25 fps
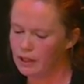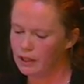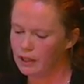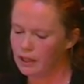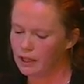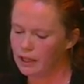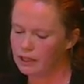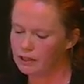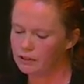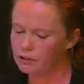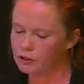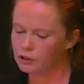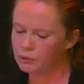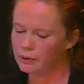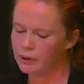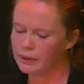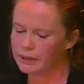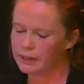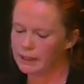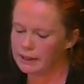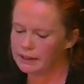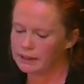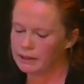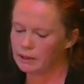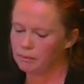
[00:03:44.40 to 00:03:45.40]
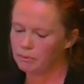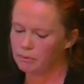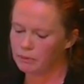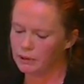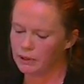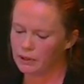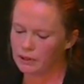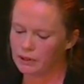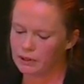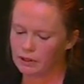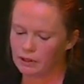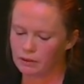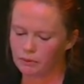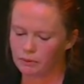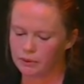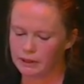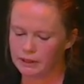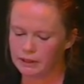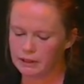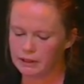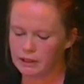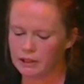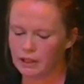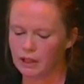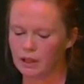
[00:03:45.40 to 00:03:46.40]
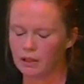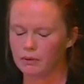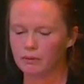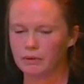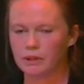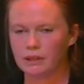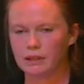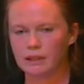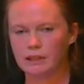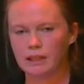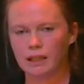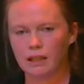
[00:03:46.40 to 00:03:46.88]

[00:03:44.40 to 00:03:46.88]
And it was with that input that we determined